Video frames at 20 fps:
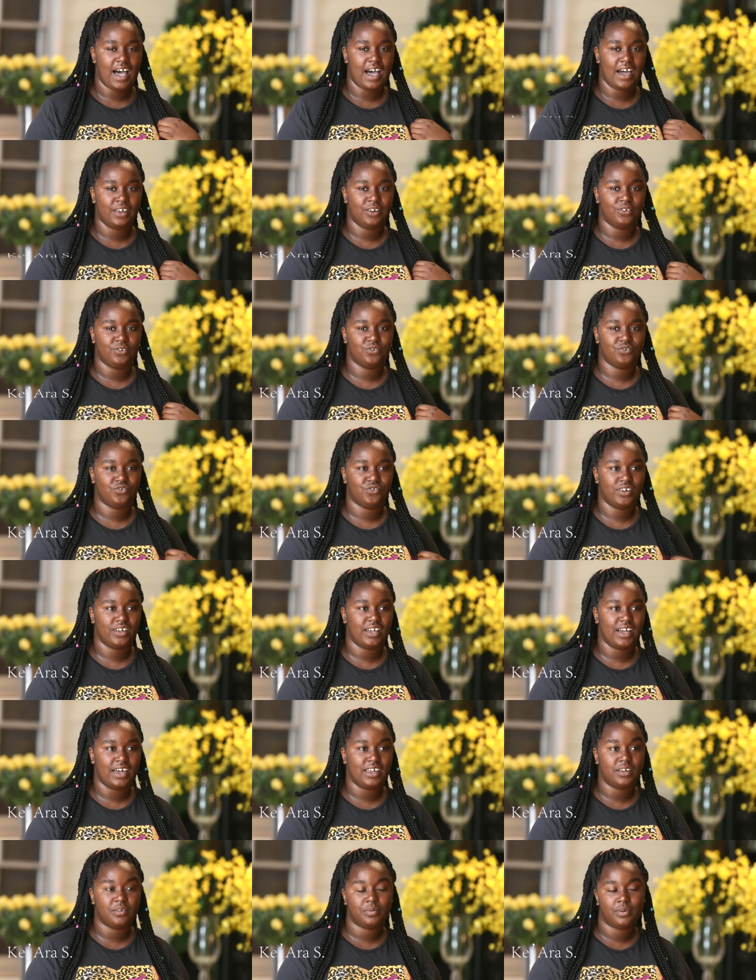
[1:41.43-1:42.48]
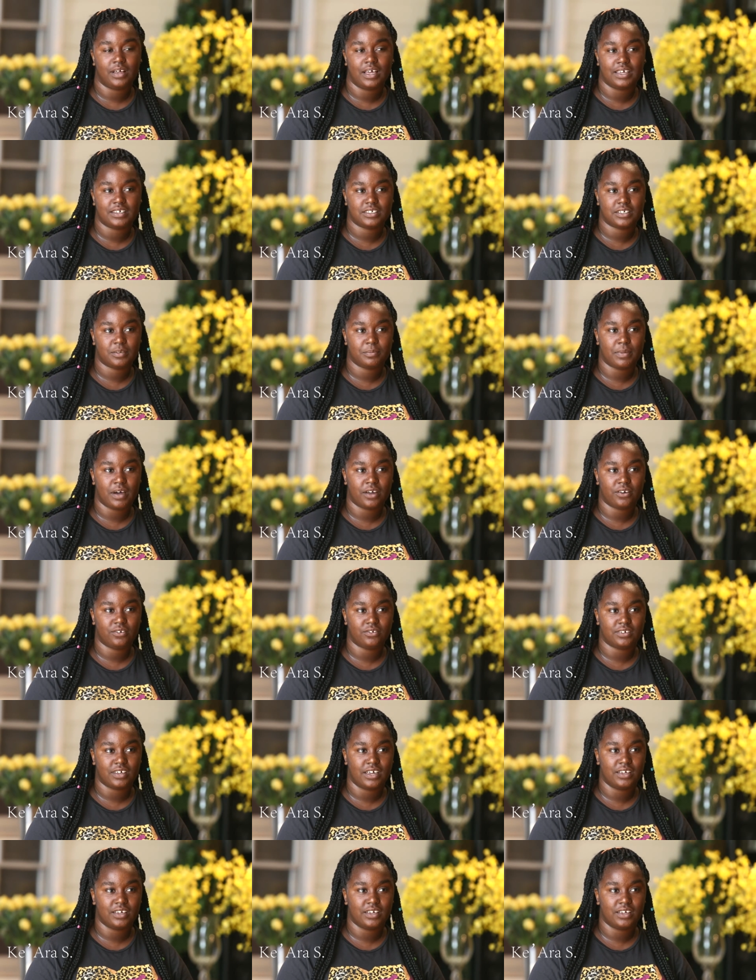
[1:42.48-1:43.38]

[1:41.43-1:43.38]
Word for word: I don't drink out of plastic bottles.